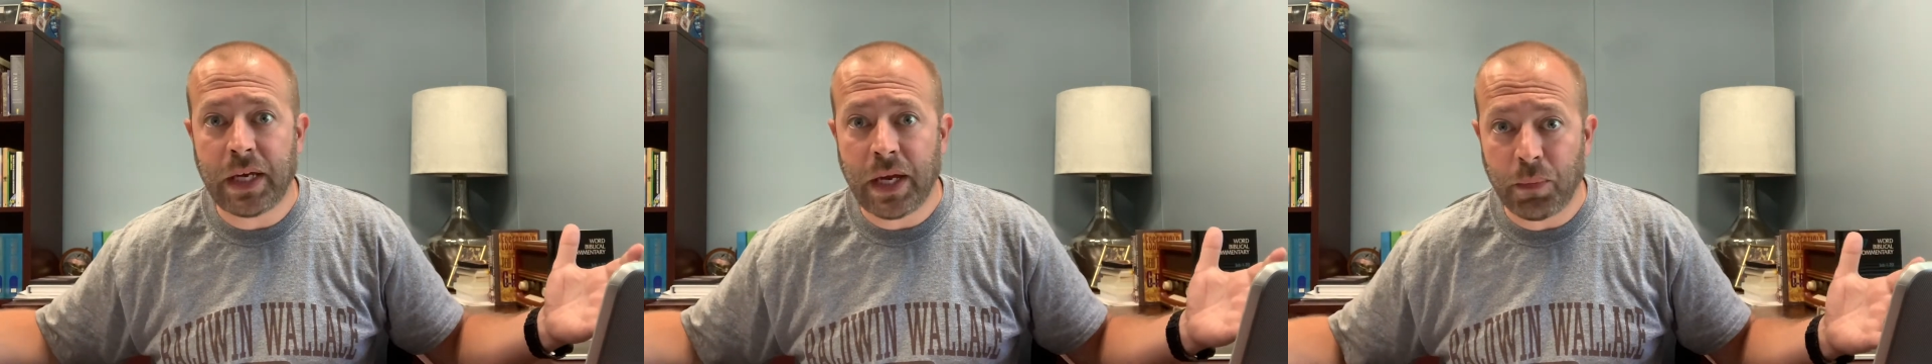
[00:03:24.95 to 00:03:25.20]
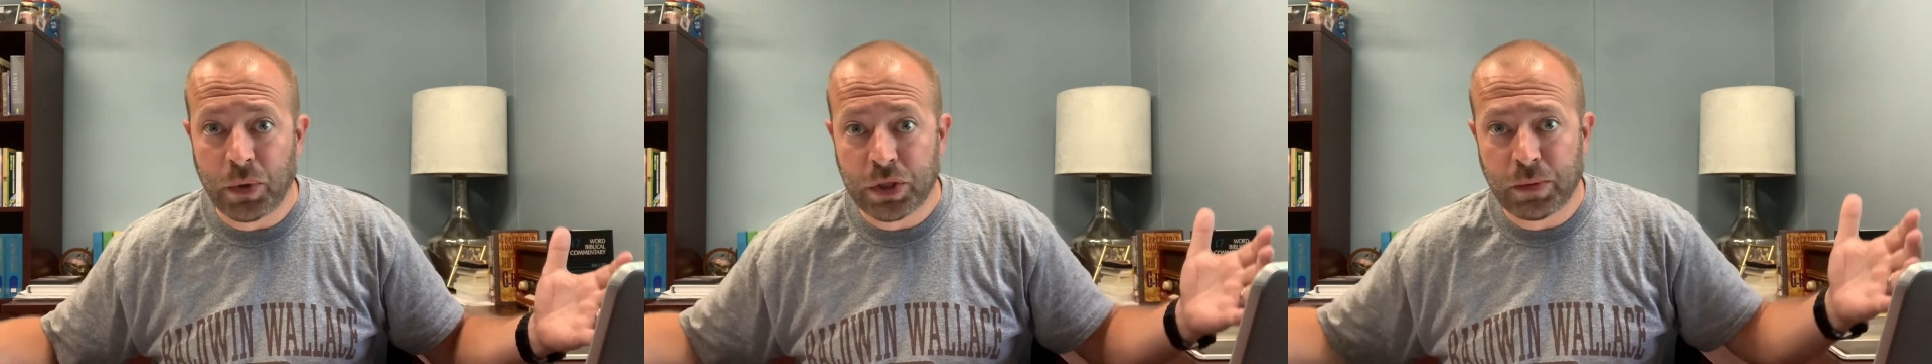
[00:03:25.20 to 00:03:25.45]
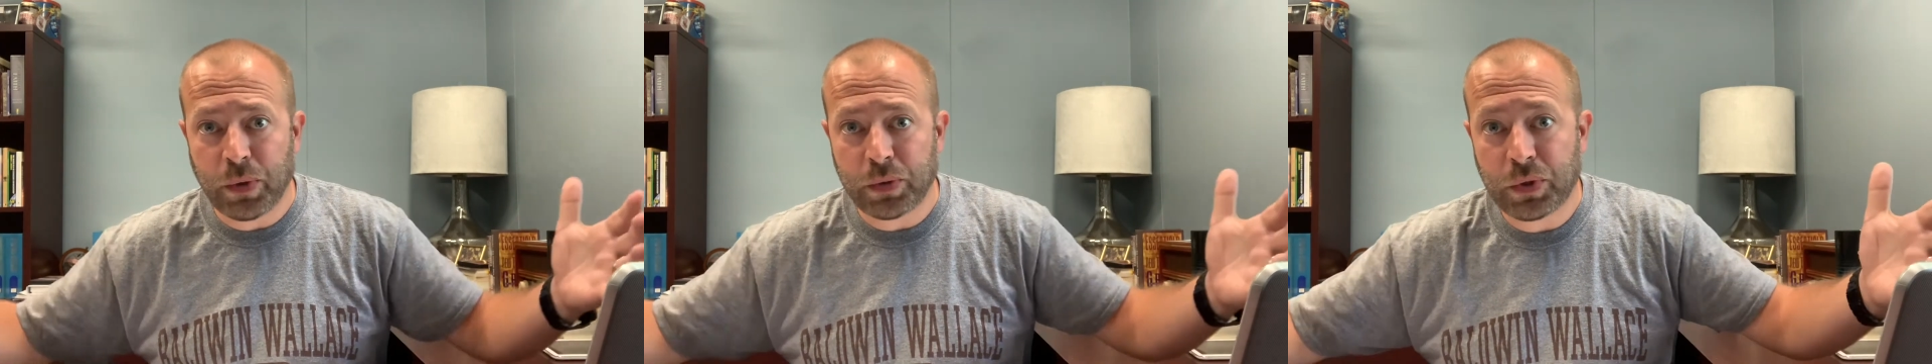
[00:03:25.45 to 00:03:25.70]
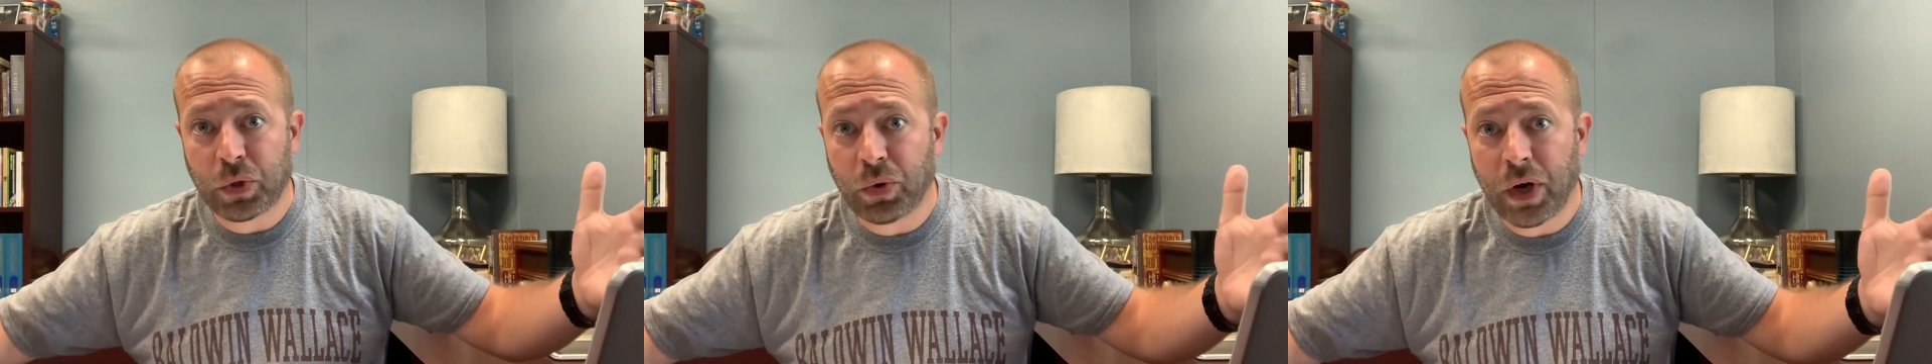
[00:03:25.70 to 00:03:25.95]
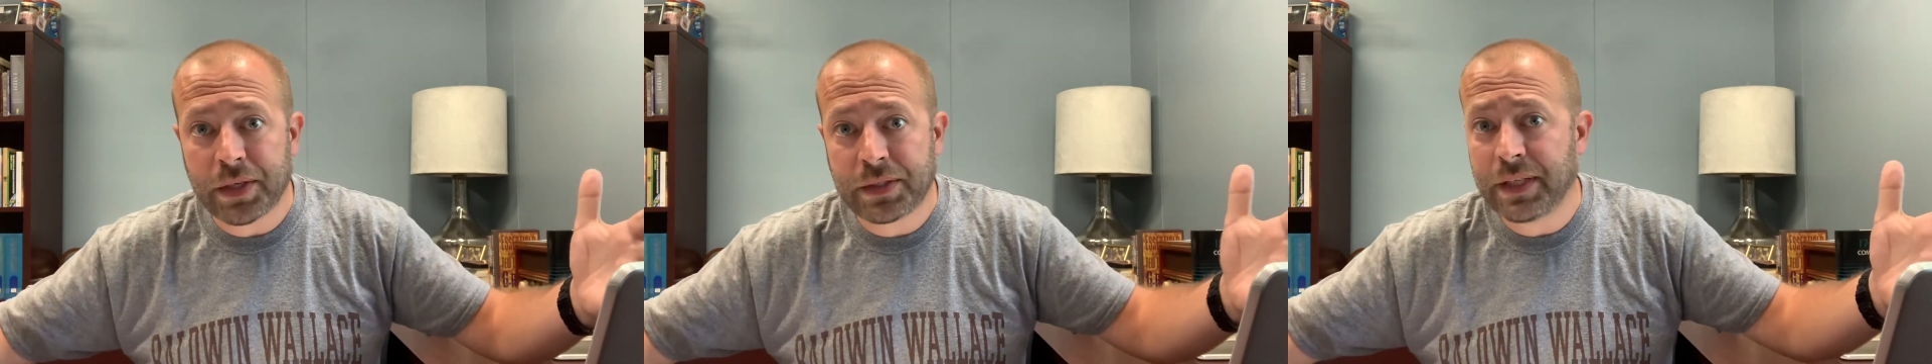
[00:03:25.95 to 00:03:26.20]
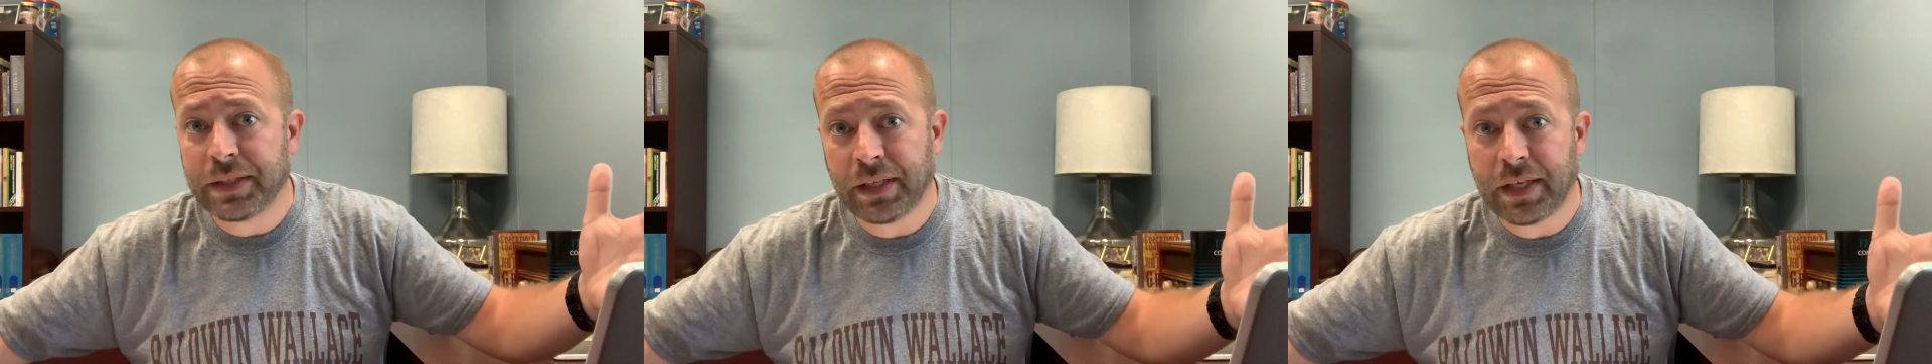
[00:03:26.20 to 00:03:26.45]
And we're supposed to cross
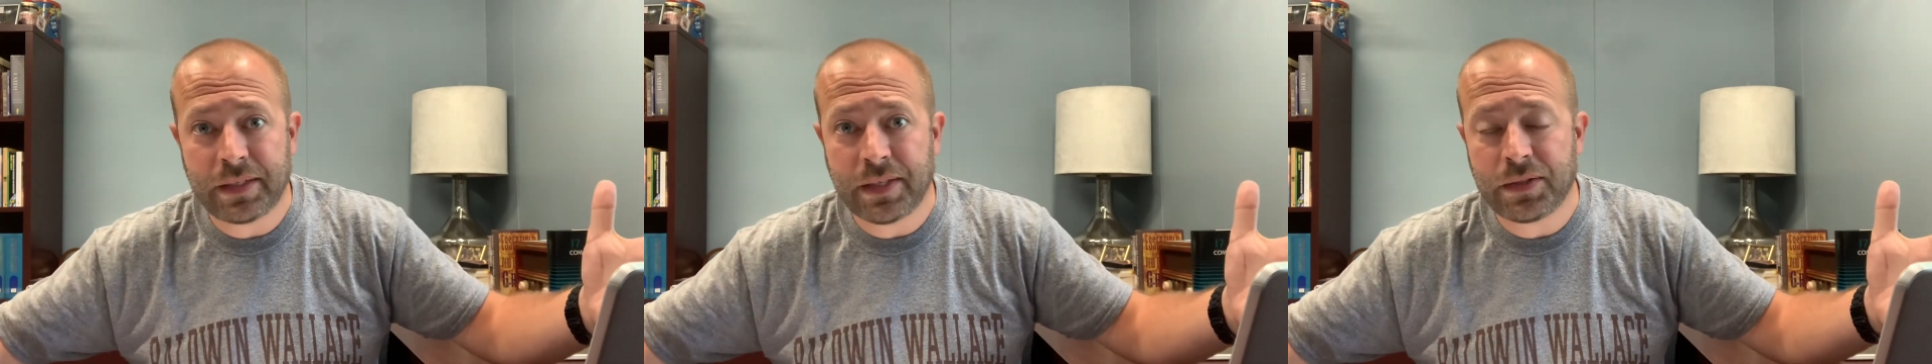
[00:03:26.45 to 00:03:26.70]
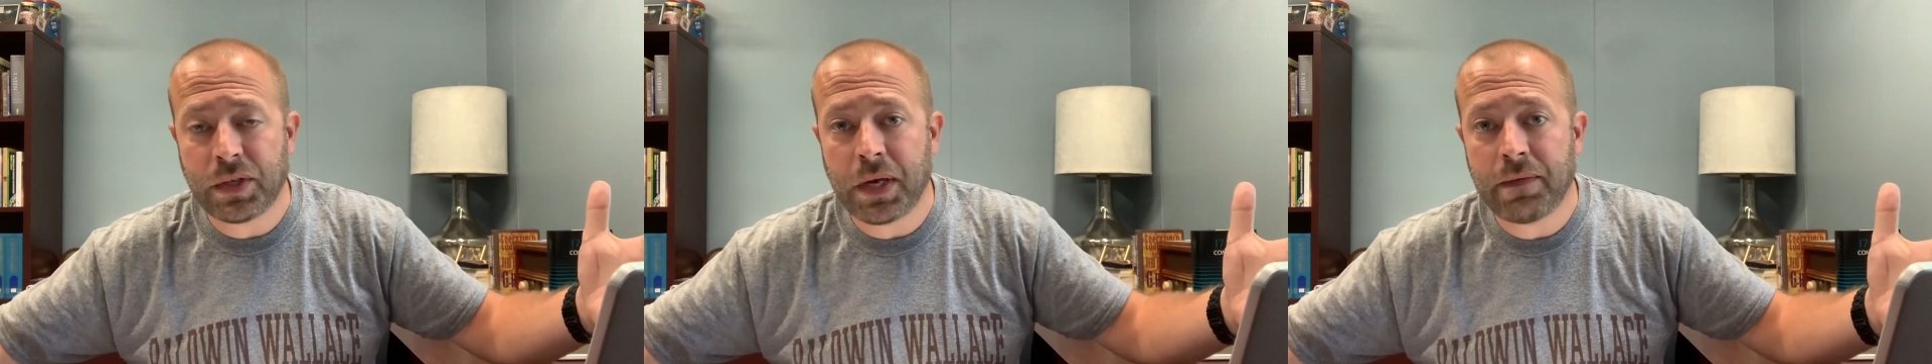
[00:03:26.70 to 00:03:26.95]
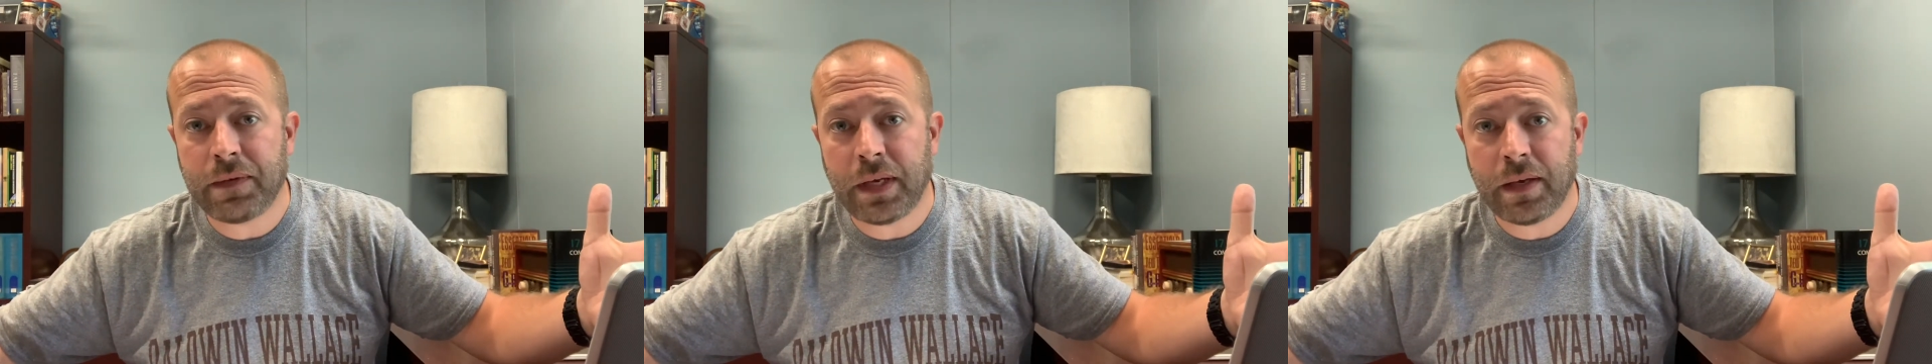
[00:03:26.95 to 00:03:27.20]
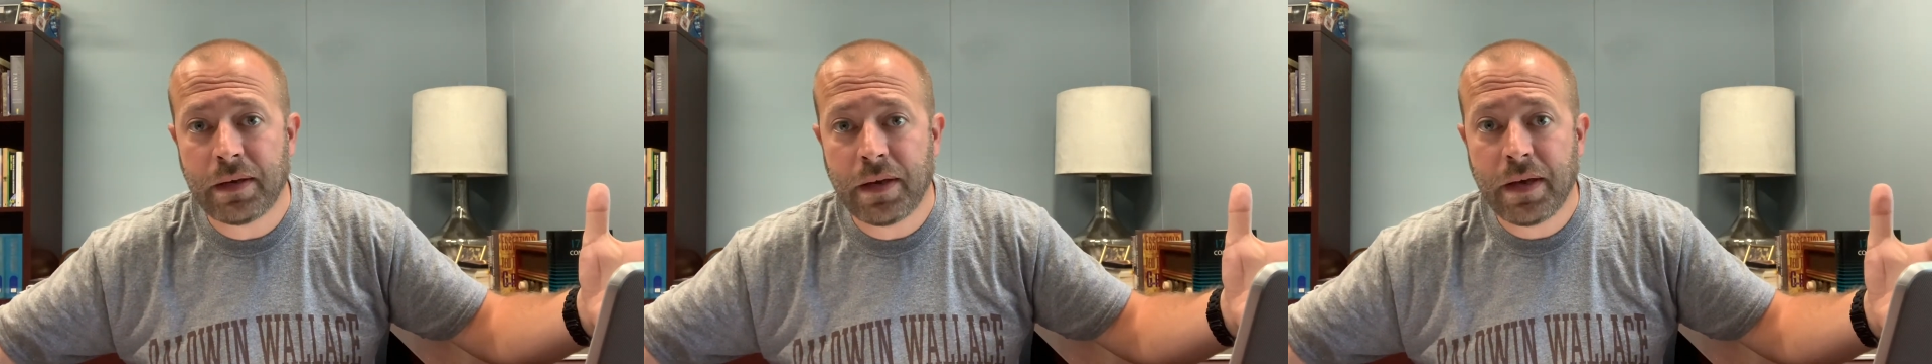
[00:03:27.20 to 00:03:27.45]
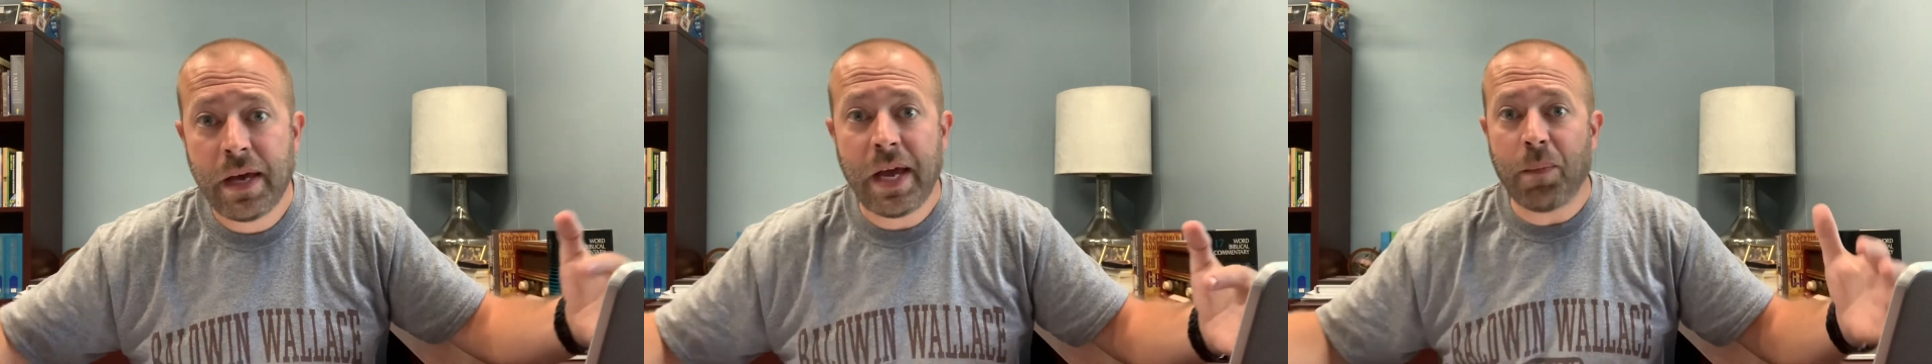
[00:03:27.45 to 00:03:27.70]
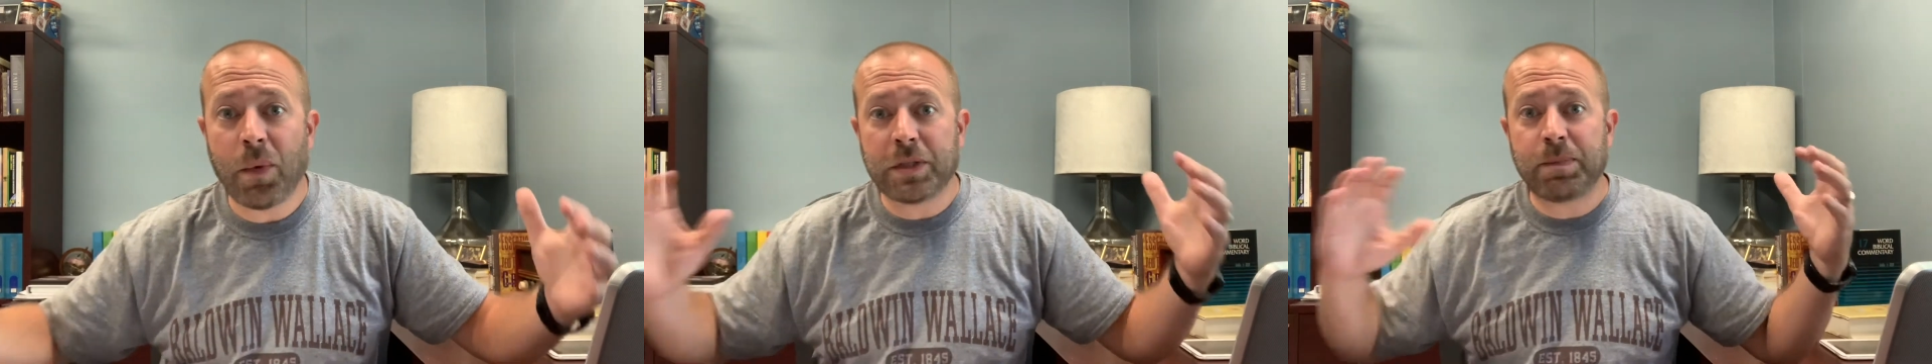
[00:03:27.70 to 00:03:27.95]
that to get to safety. And
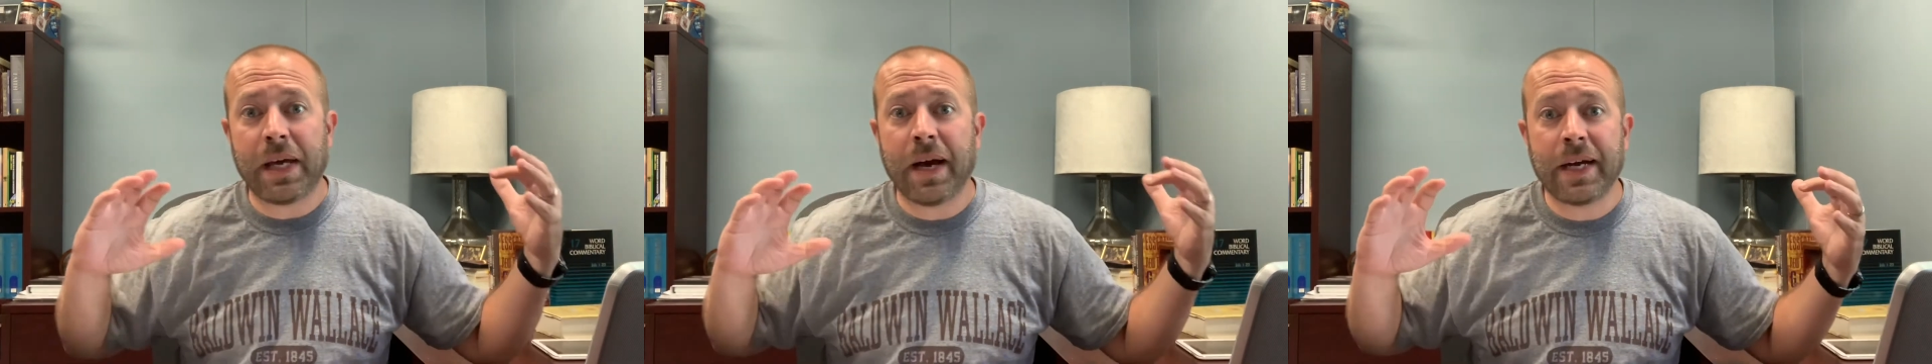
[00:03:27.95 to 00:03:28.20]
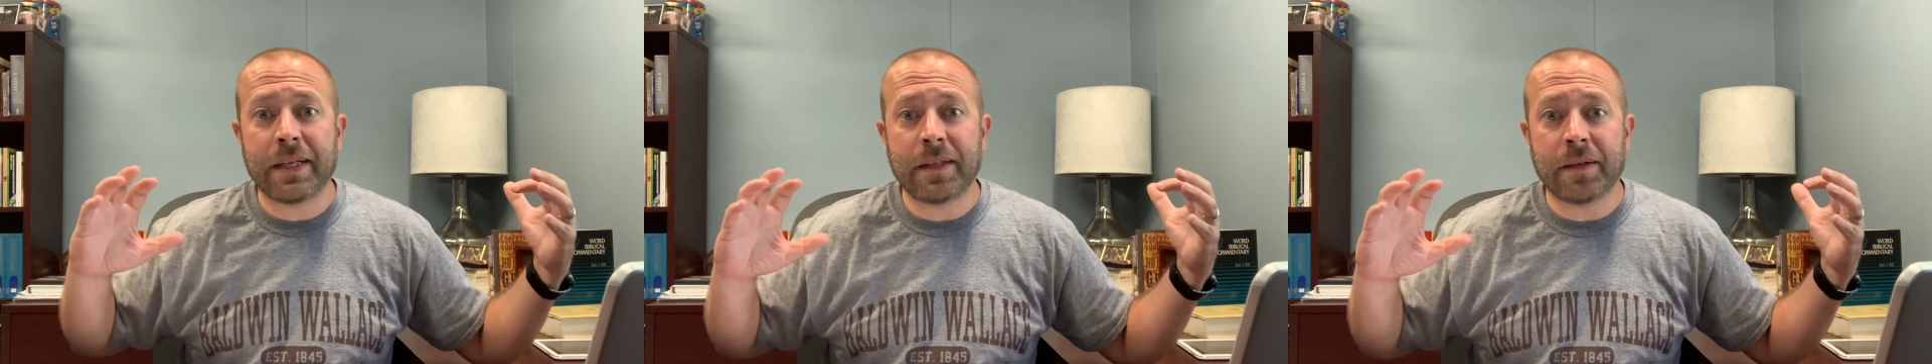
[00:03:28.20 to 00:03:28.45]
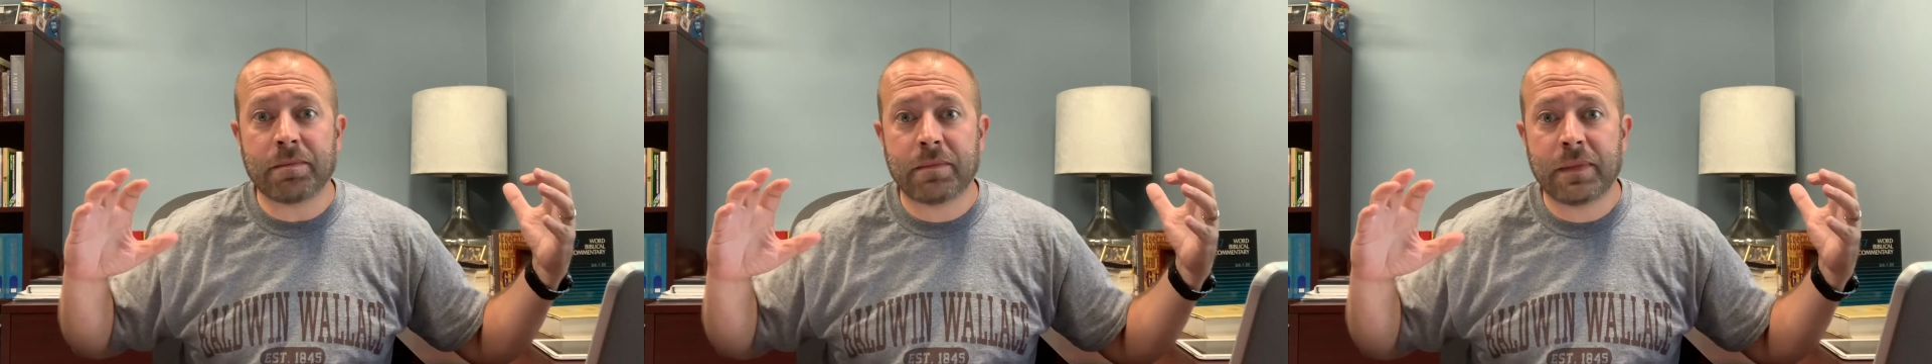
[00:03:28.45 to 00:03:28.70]
what's behind them?